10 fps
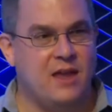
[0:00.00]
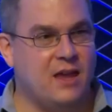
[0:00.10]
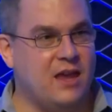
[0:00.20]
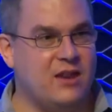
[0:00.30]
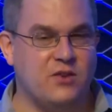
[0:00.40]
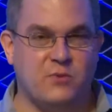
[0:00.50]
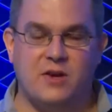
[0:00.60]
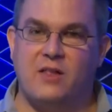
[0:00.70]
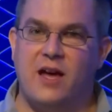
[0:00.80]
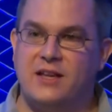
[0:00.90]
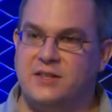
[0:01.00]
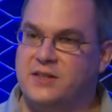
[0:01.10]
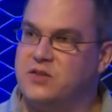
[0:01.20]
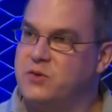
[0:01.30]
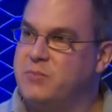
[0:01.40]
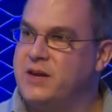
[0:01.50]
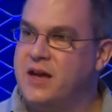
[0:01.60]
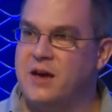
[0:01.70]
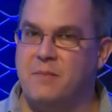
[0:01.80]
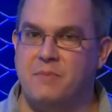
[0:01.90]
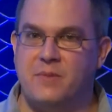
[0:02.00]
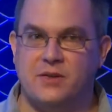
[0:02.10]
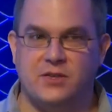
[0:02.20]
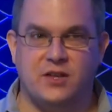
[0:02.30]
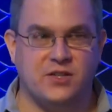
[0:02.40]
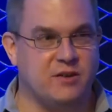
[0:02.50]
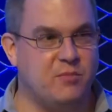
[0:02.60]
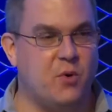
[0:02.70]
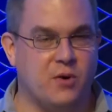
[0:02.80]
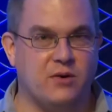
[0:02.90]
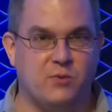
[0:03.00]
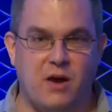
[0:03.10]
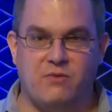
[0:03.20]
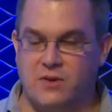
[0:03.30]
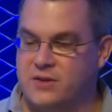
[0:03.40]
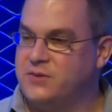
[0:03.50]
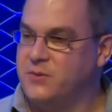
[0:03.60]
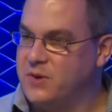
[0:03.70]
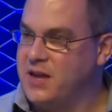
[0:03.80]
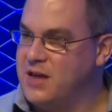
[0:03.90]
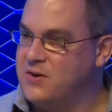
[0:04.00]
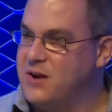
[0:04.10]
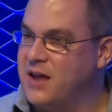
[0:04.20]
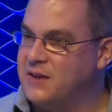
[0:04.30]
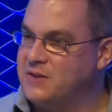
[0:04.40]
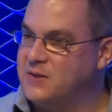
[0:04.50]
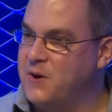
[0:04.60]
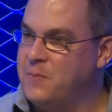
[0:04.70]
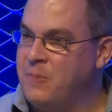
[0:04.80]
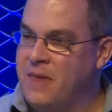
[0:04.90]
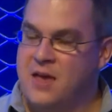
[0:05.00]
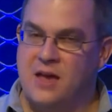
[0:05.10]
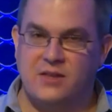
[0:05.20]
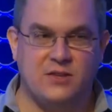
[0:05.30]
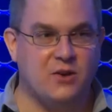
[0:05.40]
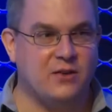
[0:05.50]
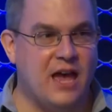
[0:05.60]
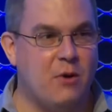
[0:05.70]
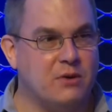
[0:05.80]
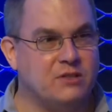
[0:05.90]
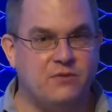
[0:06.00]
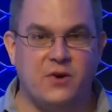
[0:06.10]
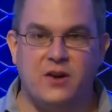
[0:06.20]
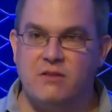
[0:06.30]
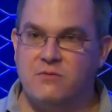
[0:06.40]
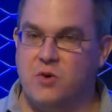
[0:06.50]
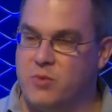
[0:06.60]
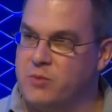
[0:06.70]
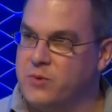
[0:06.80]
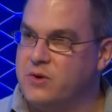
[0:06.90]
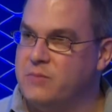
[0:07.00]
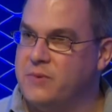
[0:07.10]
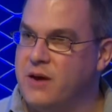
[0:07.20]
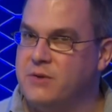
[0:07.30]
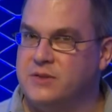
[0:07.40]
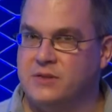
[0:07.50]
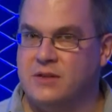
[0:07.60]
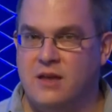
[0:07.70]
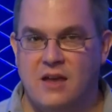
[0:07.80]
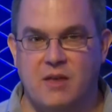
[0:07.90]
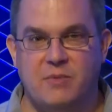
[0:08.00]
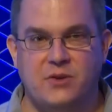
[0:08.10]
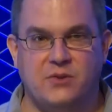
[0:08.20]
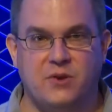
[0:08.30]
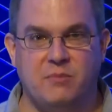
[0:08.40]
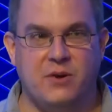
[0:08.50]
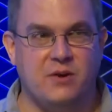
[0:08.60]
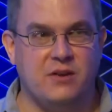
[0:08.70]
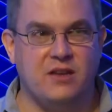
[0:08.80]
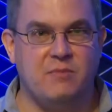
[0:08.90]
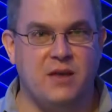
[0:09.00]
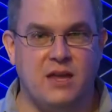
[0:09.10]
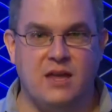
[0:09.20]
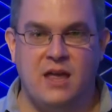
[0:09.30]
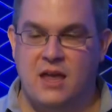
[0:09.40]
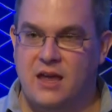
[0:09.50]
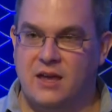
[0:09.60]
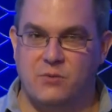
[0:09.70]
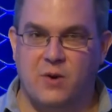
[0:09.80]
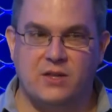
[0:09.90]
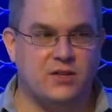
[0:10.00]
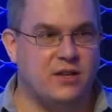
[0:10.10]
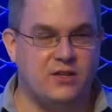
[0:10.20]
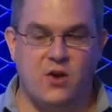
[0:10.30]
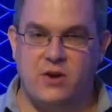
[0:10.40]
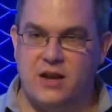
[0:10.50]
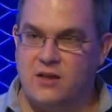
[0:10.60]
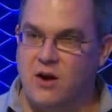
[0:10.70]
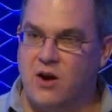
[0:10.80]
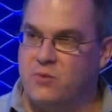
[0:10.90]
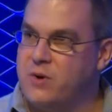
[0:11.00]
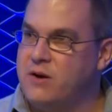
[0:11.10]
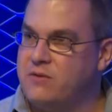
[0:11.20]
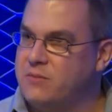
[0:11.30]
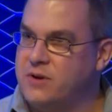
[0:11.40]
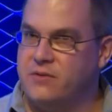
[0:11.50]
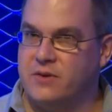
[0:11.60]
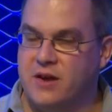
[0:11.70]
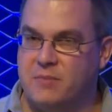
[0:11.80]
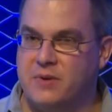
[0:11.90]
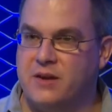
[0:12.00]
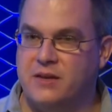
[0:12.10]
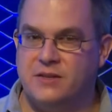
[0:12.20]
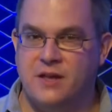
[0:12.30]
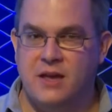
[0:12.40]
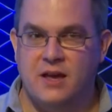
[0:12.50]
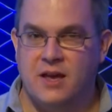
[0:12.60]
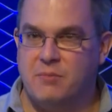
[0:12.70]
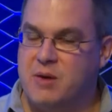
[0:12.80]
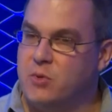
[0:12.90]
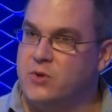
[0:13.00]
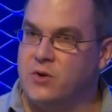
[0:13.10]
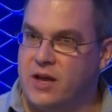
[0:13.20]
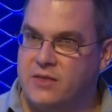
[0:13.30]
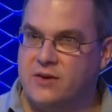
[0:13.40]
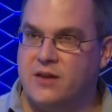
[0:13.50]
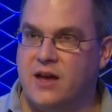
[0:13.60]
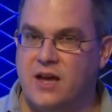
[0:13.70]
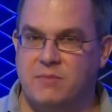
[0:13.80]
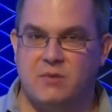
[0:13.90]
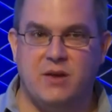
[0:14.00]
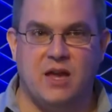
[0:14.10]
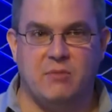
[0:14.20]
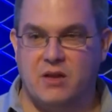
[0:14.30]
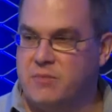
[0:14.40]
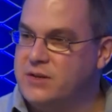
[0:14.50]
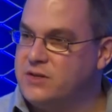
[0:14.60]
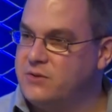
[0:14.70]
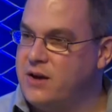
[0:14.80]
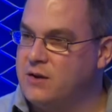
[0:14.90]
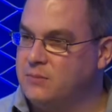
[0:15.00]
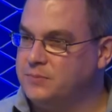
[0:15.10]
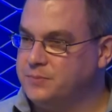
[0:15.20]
He didn't realize that this would become such an important reference for the internet. So until now, it was a very informal group that was administering PeeringDB. It runs on donated hardware from different companies. People donate their time to become an administrator.